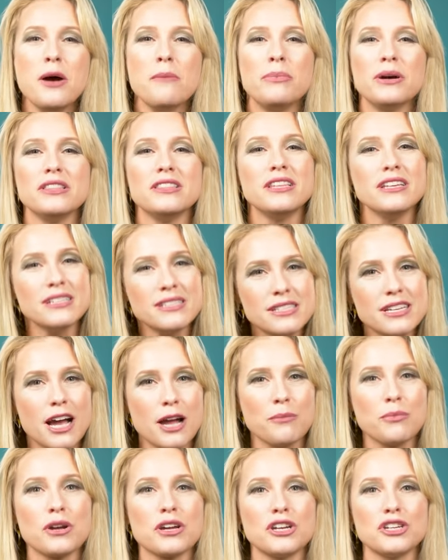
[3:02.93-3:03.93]
But this
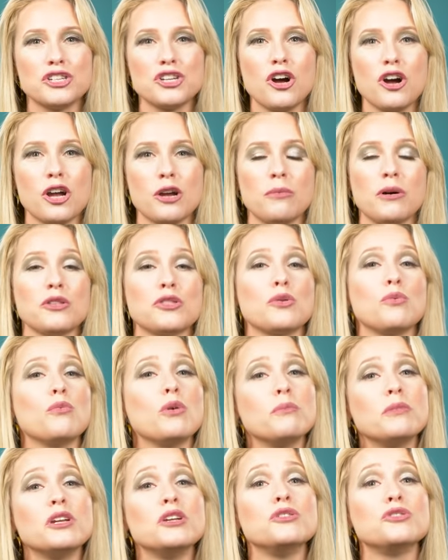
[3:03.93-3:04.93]
time we're going to talk about the
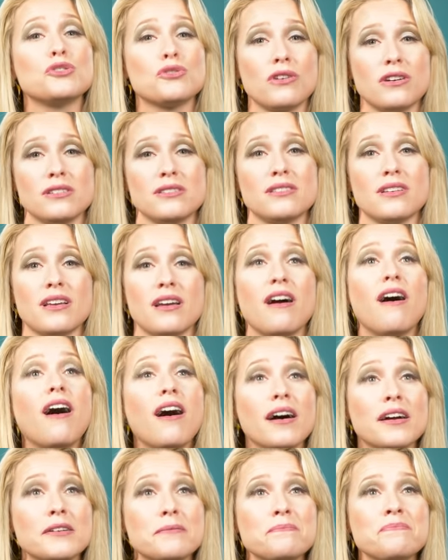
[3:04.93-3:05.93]
woman who trusts in
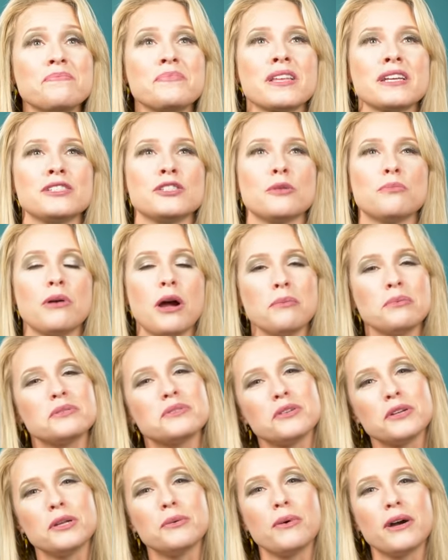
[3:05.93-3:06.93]
God. So
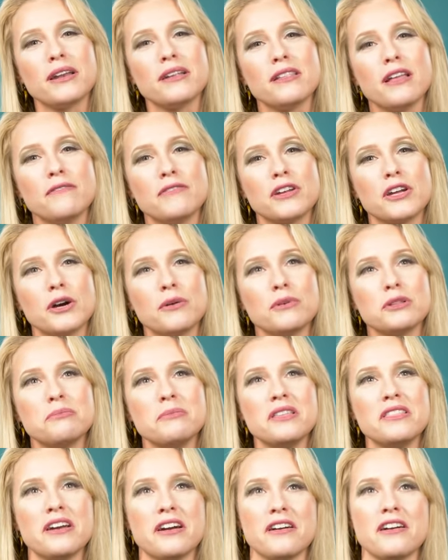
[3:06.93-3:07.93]
Proverbs 31 11, go with
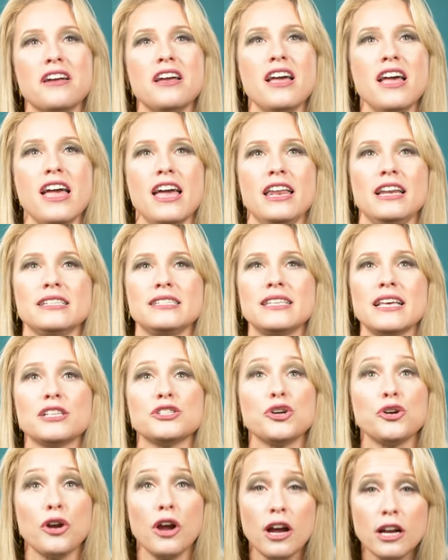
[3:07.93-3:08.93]
me there. And it
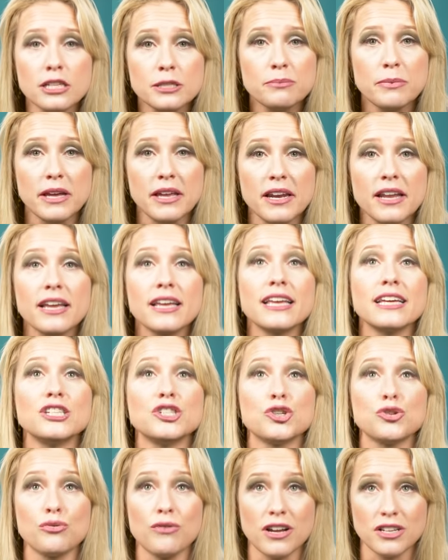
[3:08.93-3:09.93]
says, Her husband
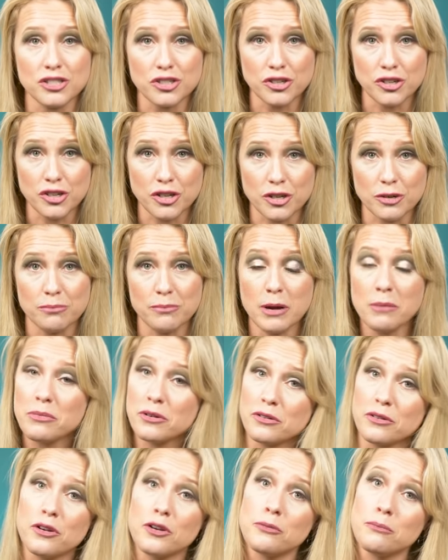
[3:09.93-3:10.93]
can trust her.
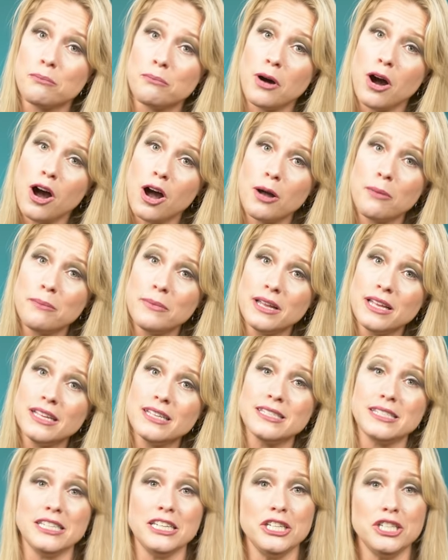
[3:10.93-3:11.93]
Remember, her mom
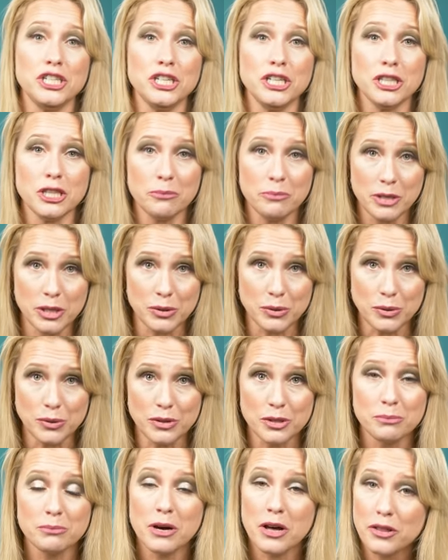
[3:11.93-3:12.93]
is teaching Lemuel,
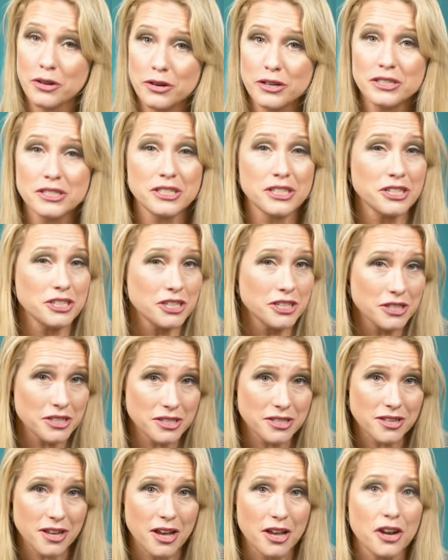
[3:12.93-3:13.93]
the mother is teaching the
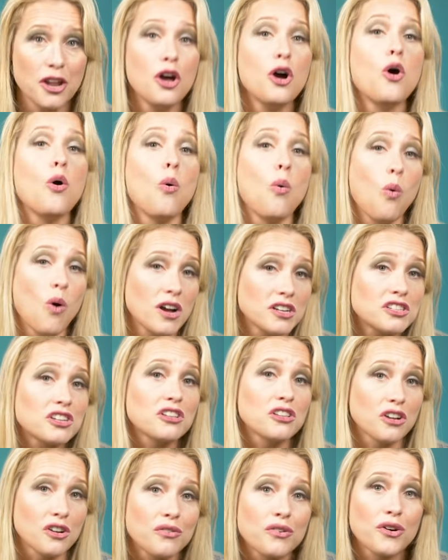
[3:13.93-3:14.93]
son what to
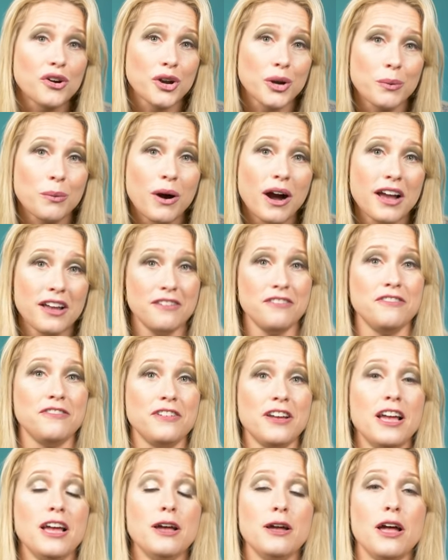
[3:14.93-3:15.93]
look for in a wife.
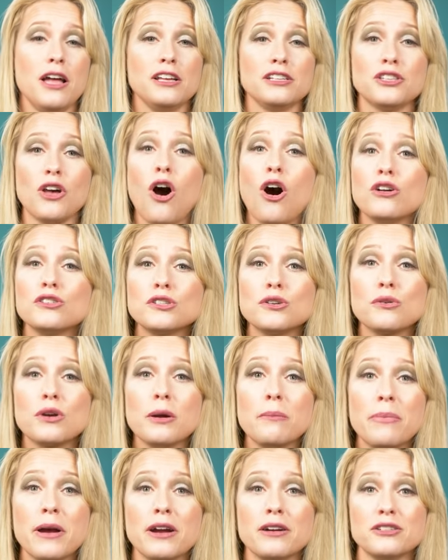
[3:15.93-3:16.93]
It also
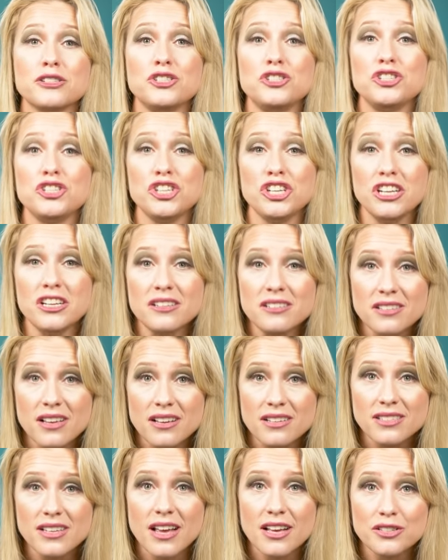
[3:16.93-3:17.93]
compares
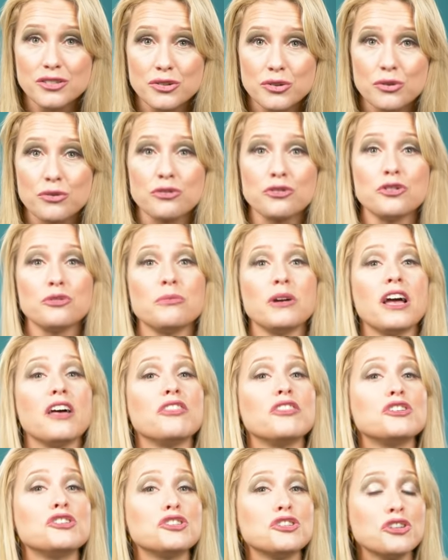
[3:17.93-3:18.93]
Jesus as the groom
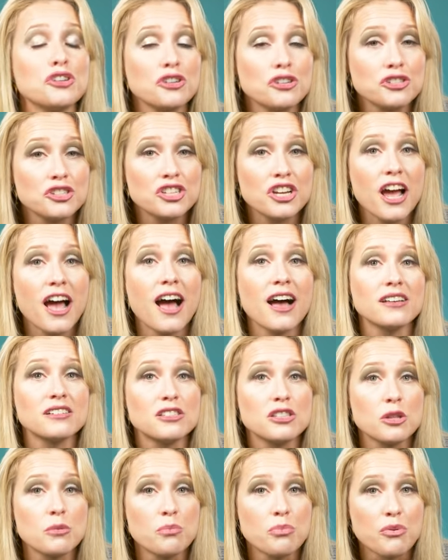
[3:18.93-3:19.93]
and the church
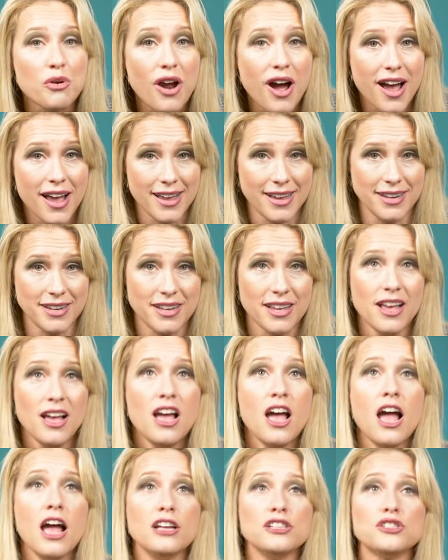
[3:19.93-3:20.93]
as the bride.
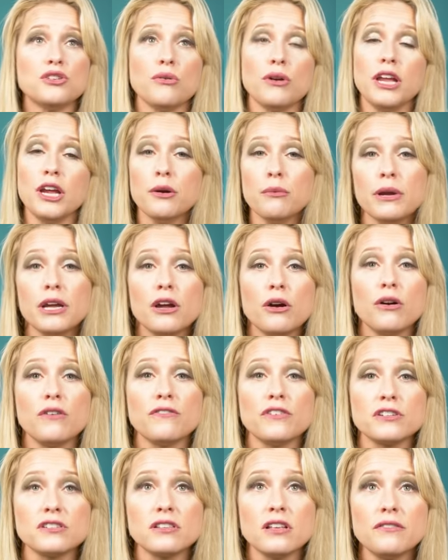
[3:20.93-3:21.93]
And so here we go
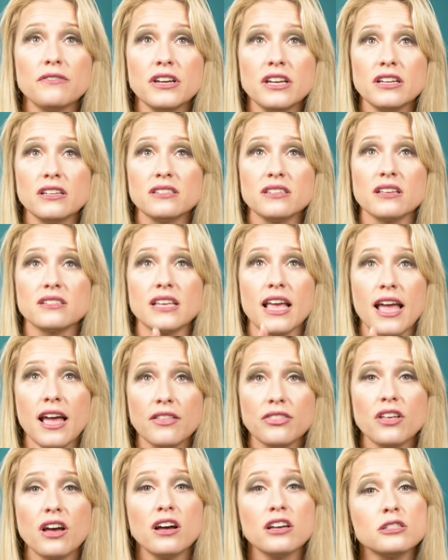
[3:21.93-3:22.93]
in verse 11, he says,
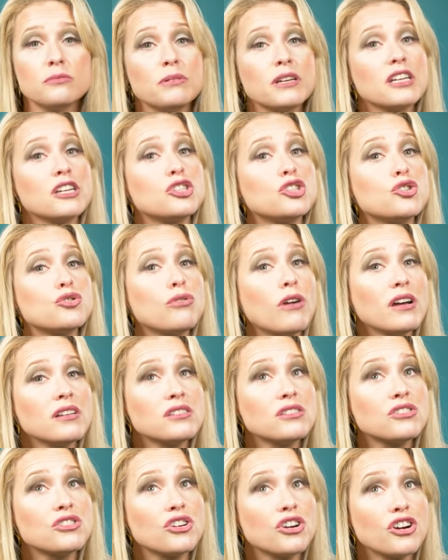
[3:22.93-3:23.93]
And the husband can
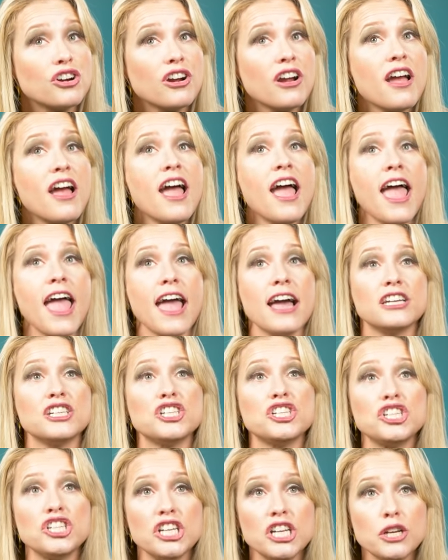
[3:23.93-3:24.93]
trust her, and
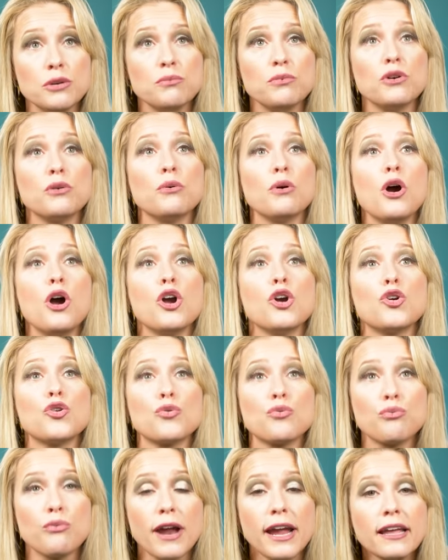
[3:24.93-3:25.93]
she will
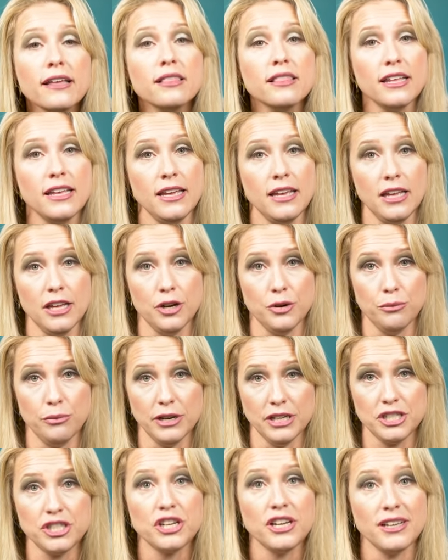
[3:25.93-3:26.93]
greatly
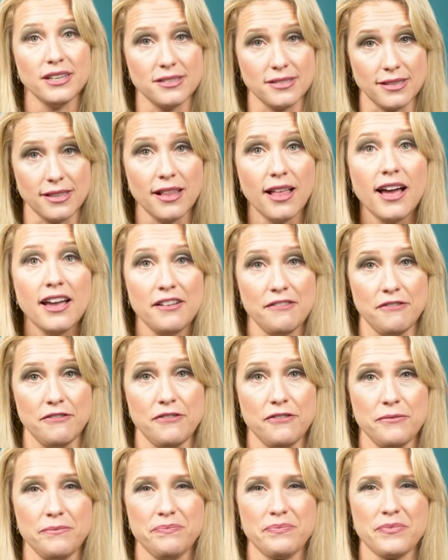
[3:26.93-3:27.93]
enrich him his
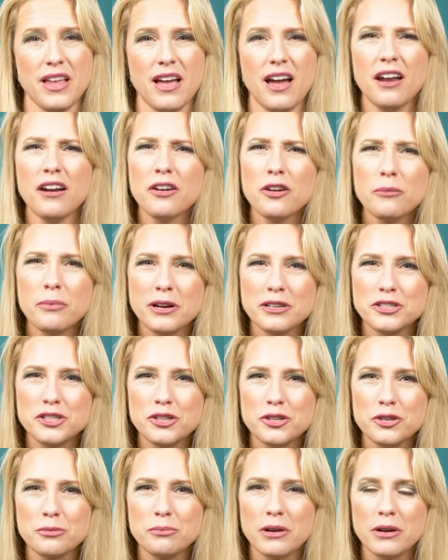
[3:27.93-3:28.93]
life. I don't know about
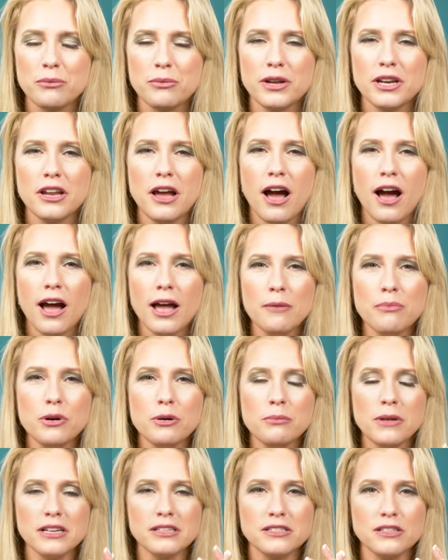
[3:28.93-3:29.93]
you, but when I
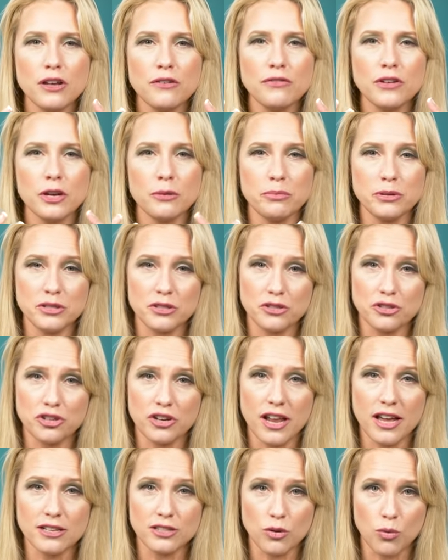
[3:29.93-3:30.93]
put myself in a
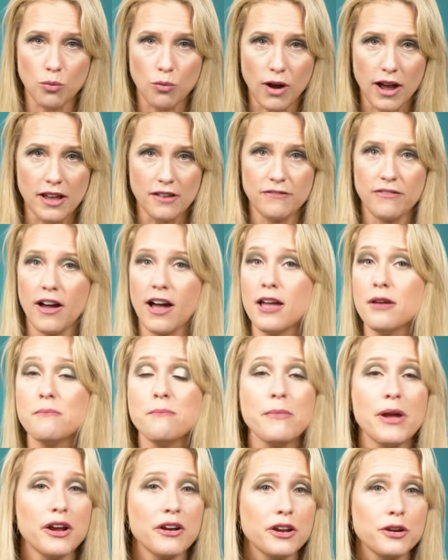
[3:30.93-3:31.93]
position as a wife, I
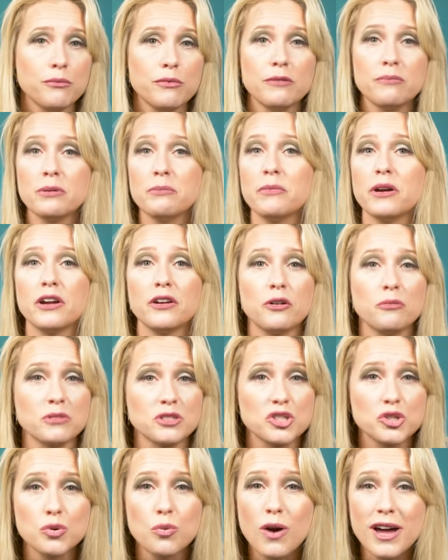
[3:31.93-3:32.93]
am married. We've been married
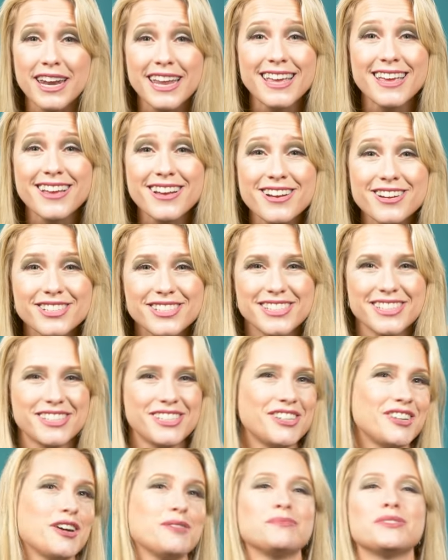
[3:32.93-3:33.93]
almost 20 years
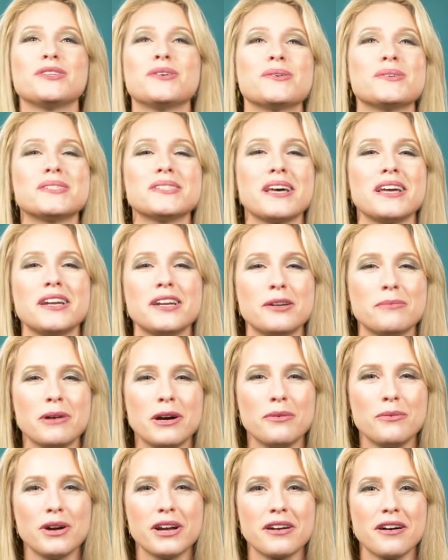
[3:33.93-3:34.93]
this year. I'm so excited
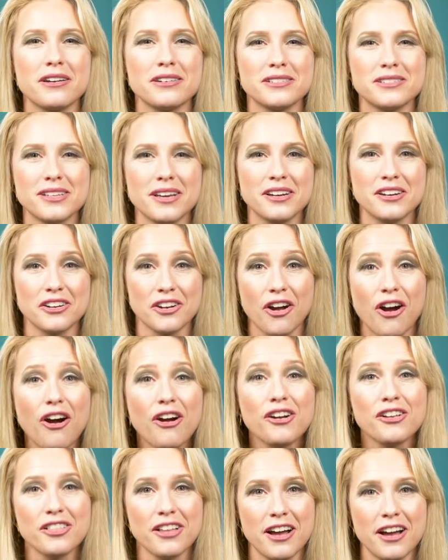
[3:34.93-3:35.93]
about what God has done in
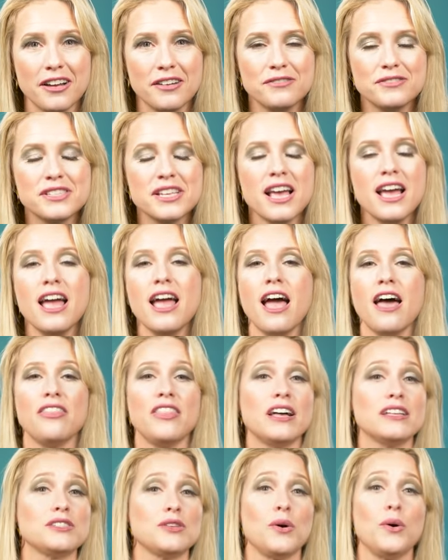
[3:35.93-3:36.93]
our lives. And
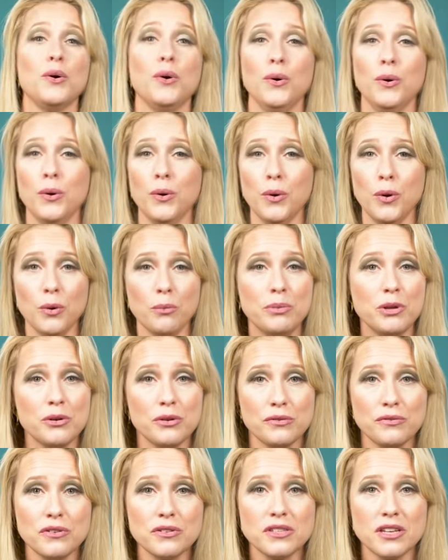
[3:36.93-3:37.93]
that's a whole
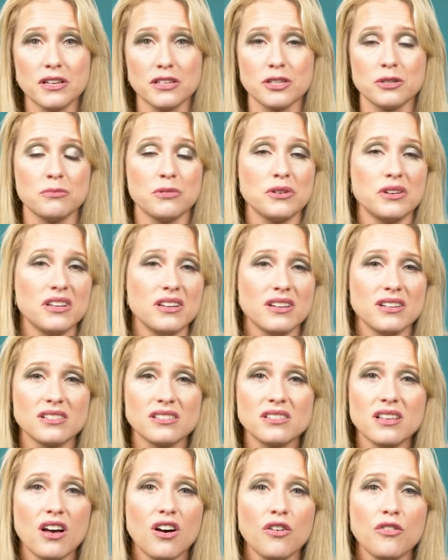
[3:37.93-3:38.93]
beautiful testimony in
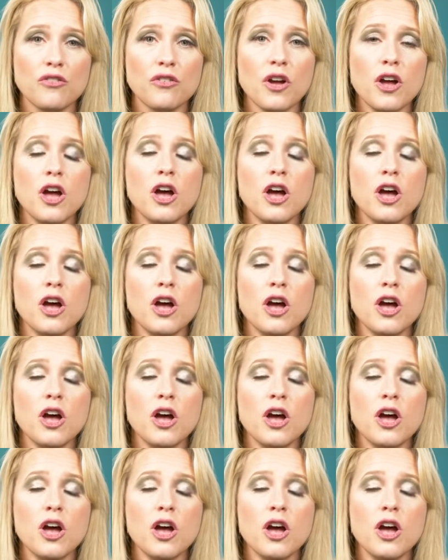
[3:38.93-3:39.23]
itself.